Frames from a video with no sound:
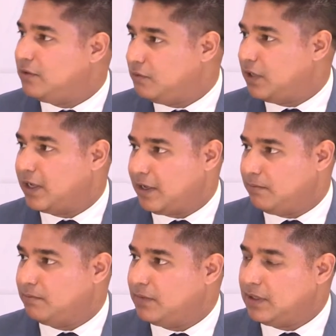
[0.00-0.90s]
who I
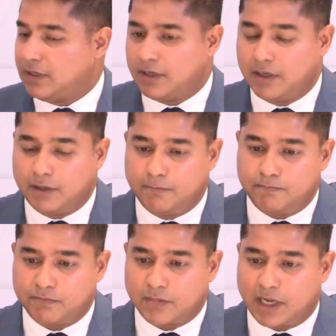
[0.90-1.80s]
am.